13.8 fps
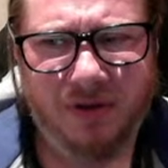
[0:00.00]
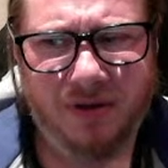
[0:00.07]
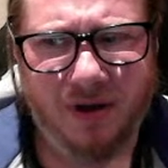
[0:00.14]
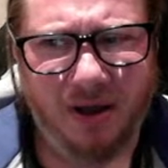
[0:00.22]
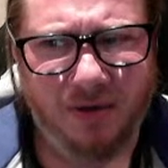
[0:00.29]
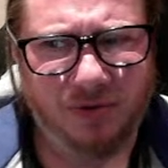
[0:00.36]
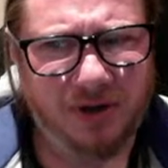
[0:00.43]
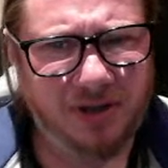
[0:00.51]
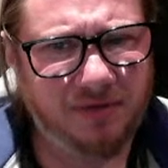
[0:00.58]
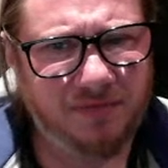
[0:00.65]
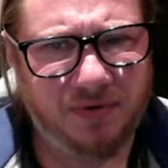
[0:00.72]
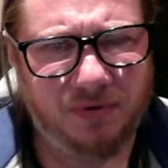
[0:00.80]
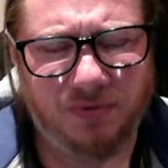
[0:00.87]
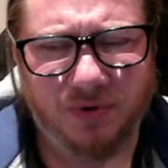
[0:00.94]
I wouldn't give
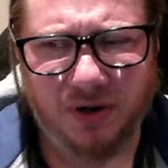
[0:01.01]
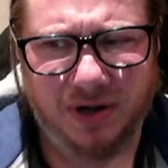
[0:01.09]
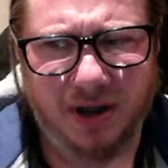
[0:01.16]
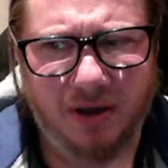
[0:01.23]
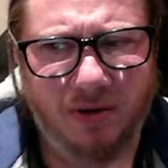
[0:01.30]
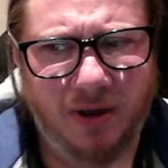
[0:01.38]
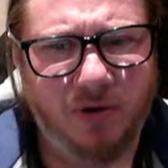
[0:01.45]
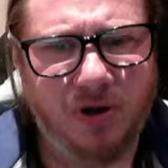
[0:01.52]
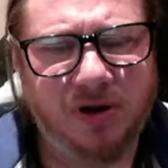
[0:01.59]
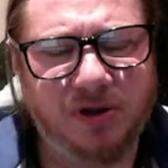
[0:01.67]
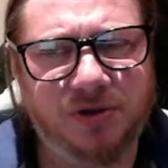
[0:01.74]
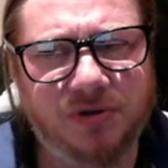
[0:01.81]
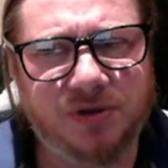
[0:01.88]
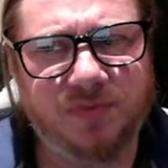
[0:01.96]
a rook now. I want to
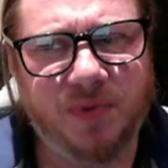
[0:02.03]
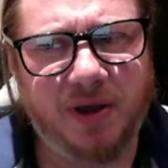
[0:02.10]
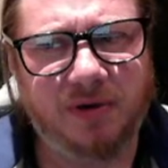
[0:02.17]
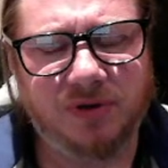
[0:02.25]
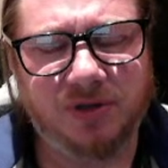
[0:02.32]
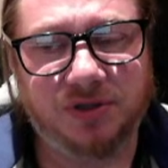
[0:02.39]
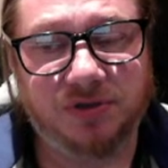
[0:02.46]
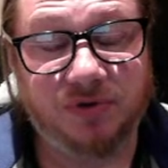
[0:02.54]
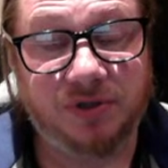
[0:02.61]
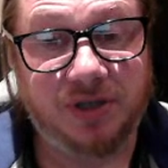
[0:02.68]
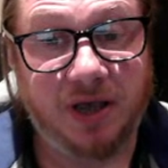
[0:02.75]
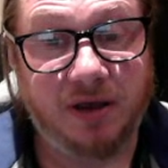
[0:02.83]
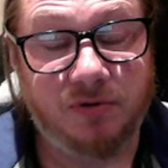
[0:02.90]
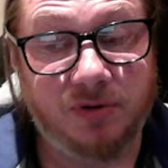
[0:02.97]
use my rooks to
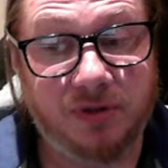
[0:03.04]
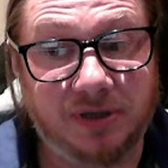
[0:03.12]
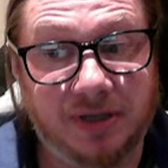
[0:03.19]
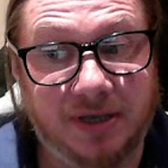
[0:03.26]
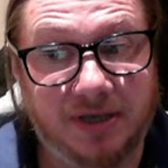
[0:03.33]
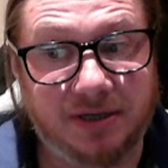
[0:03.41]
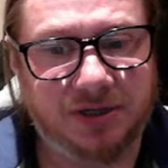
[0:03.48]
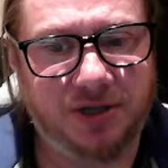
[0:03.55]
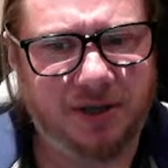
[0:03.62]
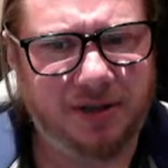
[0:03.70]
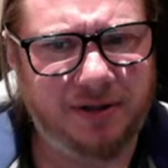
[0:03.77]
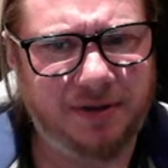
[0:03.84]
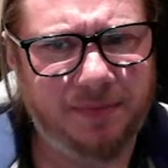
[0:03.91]
attack on the king side.